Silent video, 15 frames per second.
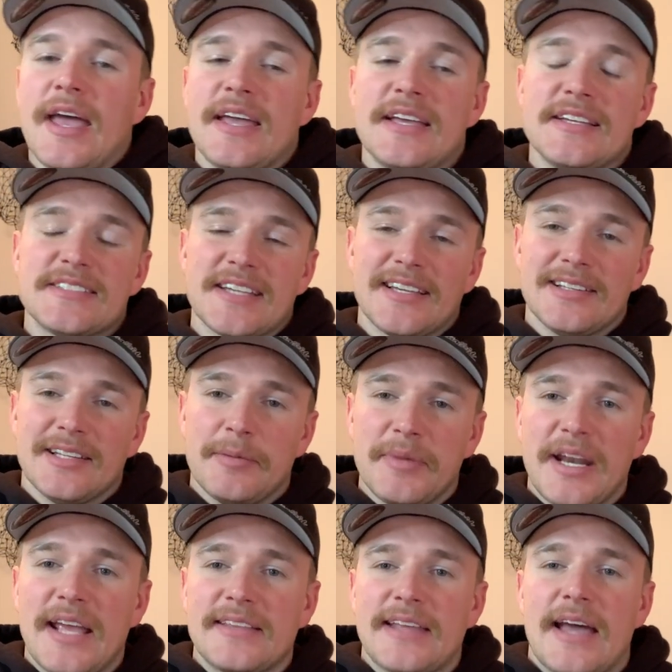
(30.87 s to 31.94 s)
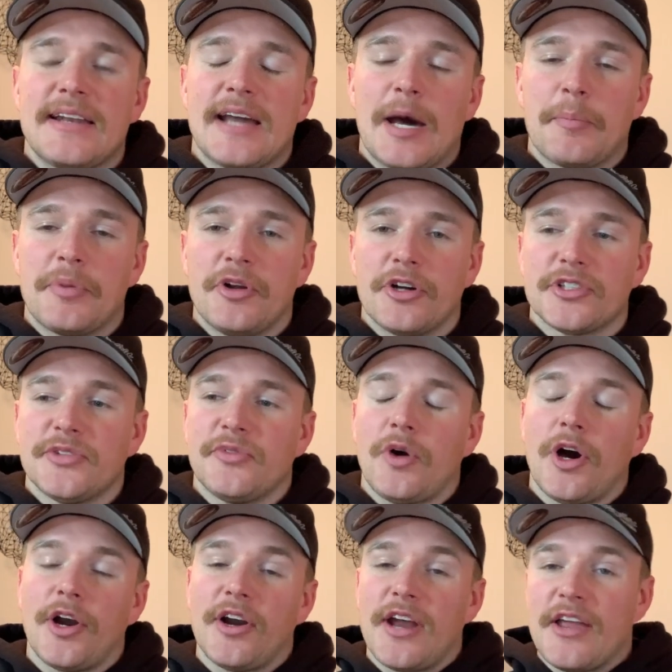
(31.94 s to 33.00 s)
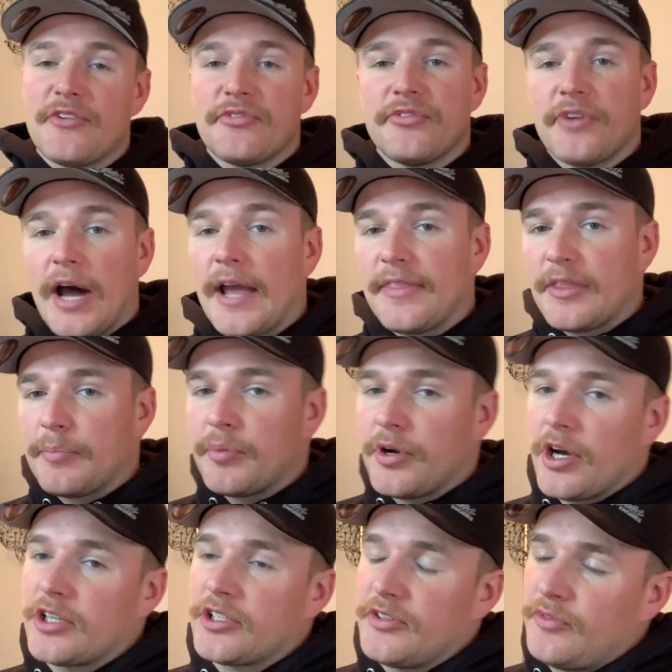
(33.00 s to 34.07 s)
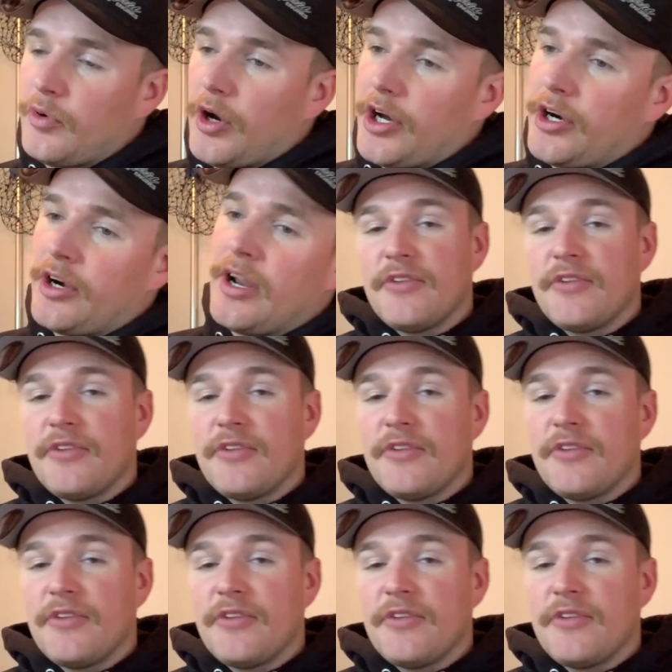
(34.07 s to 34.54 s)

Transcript: is eliminate that non-productive water and find the productive water.